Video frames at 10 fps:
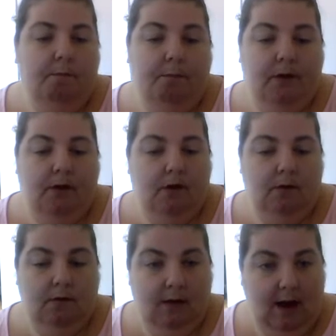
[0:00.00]
But
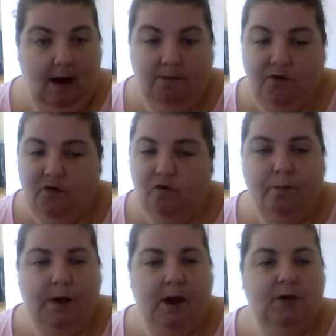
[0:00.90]
I'm so
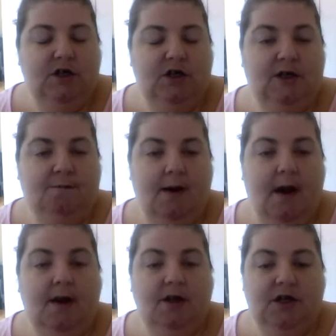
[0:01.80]
proud that she's
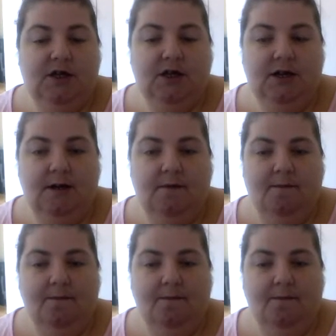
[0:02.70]
managed to